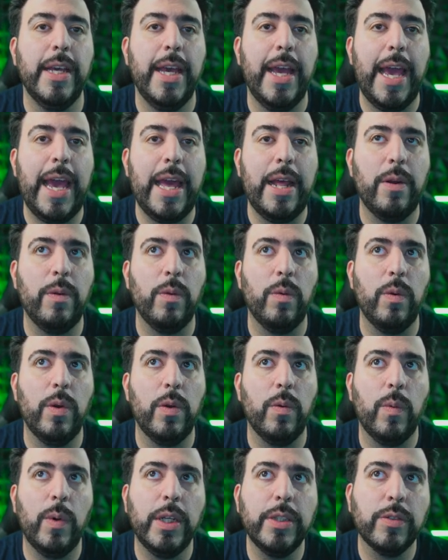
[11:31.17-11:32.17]
And
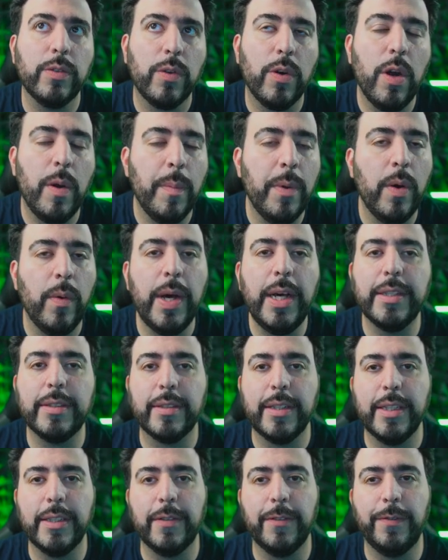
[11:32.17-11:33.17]
once Chrome OS
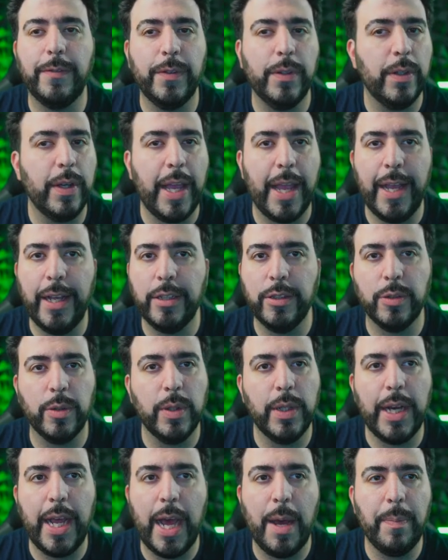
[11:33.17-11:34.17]
gets full
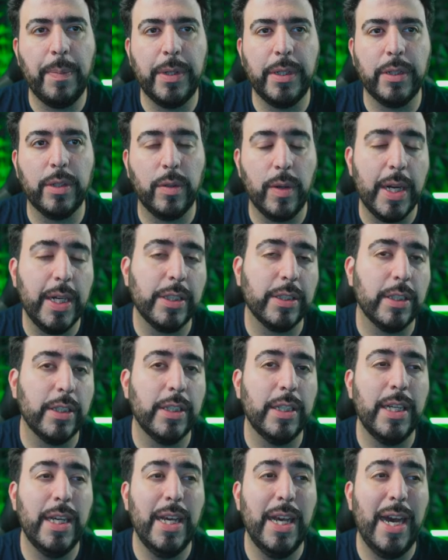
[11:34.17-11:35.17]
Android app
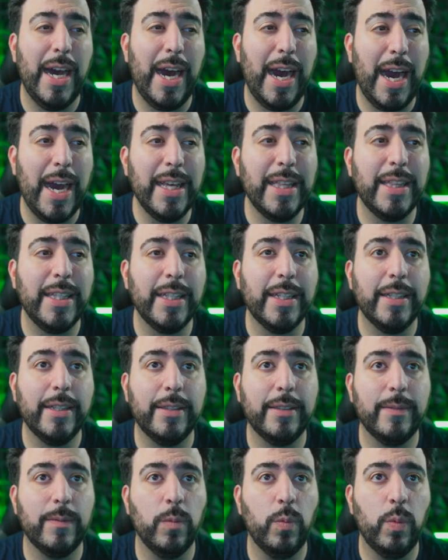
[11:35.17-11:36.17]
integration, I think it
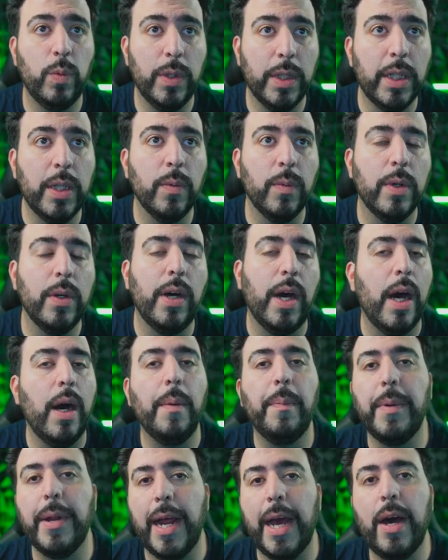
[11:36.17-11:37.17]
really will
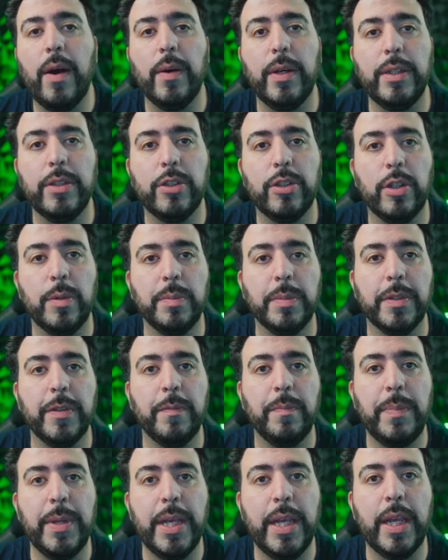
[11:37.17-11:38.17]
help it out in terms
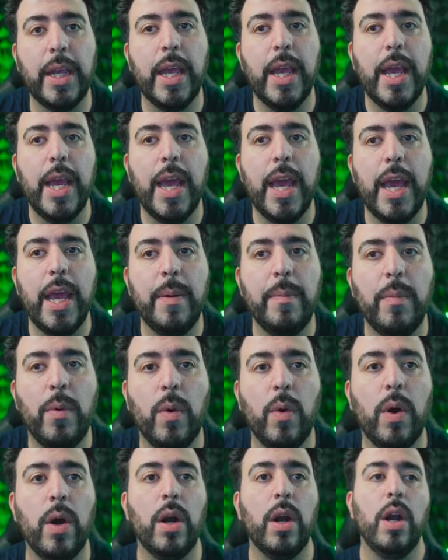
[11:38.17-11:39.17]
of being a
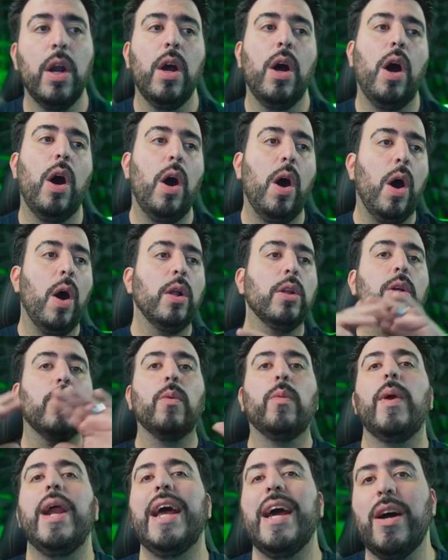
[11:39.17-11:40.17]
more all
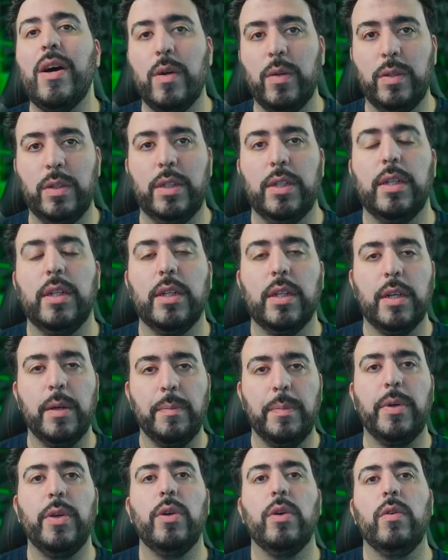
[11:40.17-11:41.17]
around
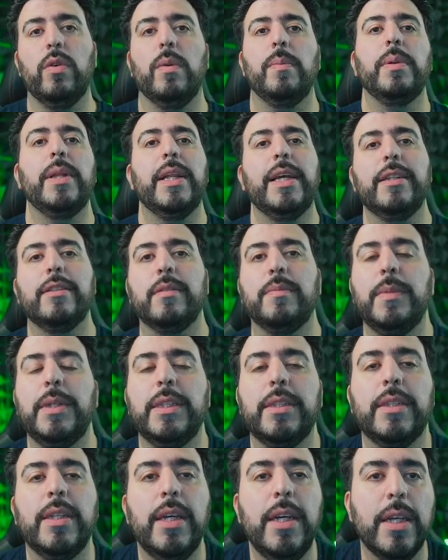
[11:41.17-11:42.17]
computer
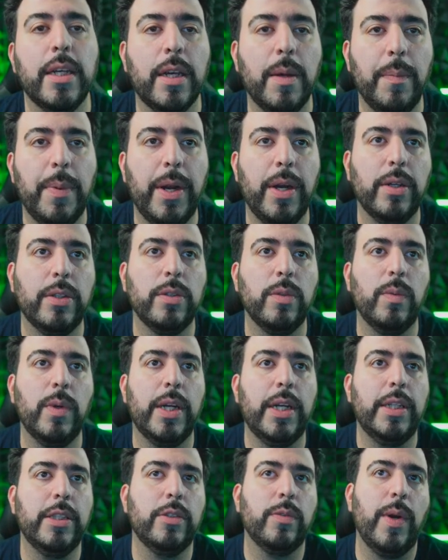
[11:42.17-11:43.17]
replacement compared to what
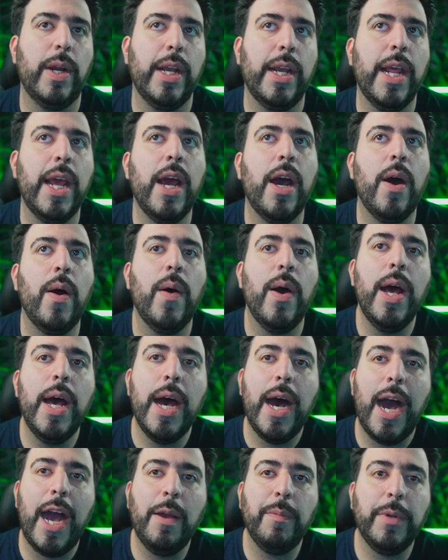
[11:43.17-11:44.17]
it is right now.
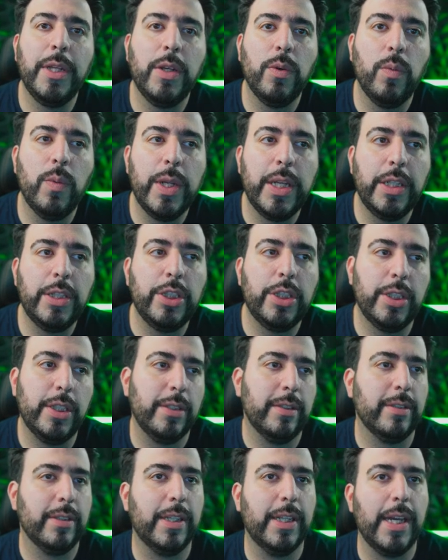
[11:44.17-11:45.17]
I mean, we
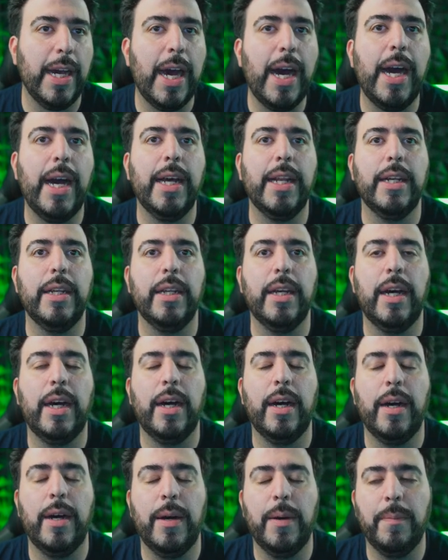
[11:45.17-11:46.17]
just got
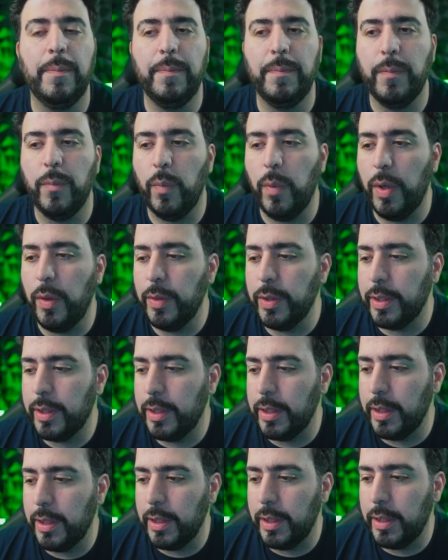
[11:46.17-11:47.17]
um what was
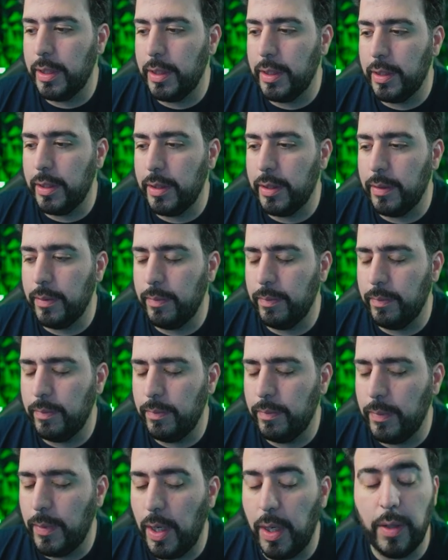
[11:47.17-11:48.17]
the
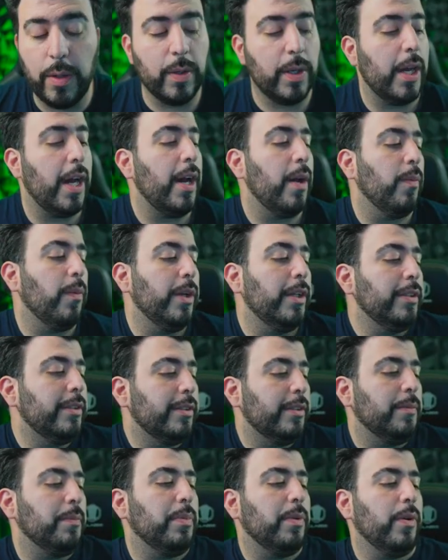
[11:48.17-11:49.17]
oh god, what is
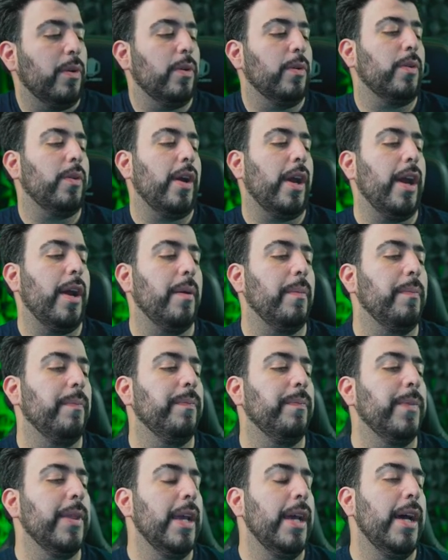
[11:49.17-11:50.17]
the program?
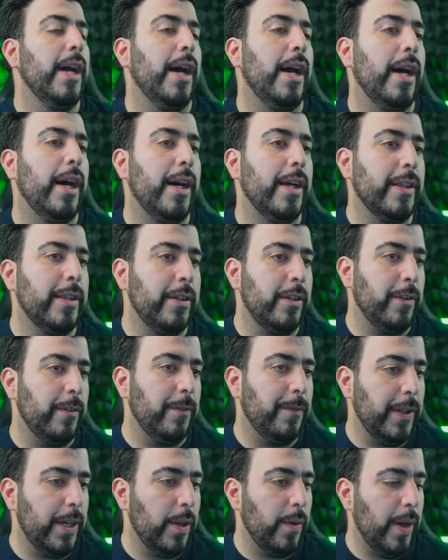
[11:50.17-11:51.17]
Uh the new
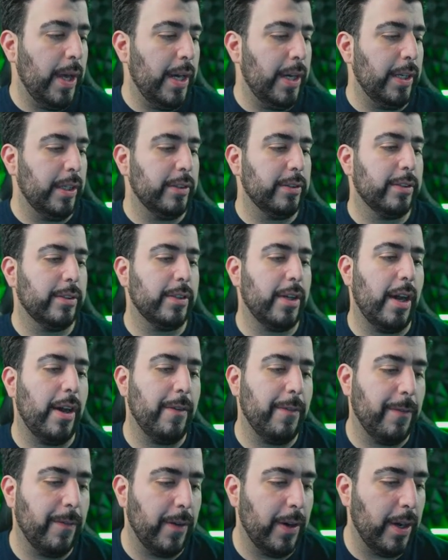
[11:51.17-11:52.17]
video editing
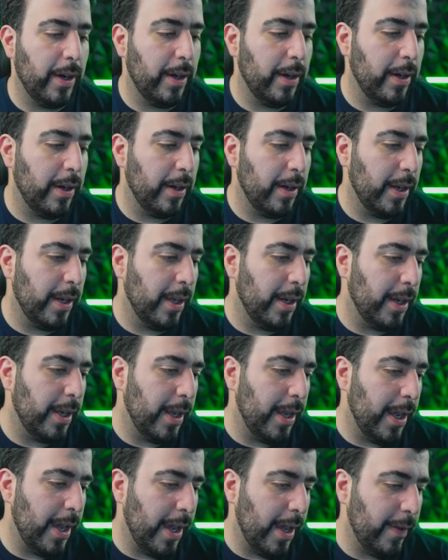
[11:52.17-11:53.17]
software and
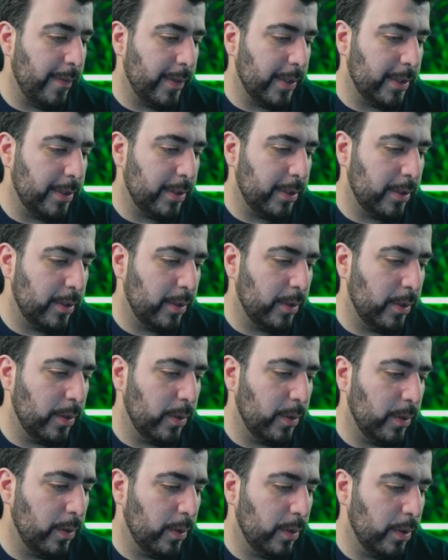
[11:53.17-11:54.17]
I have it
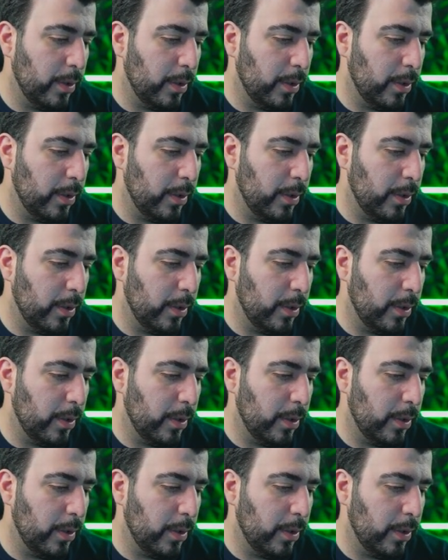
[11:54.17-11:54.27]
too.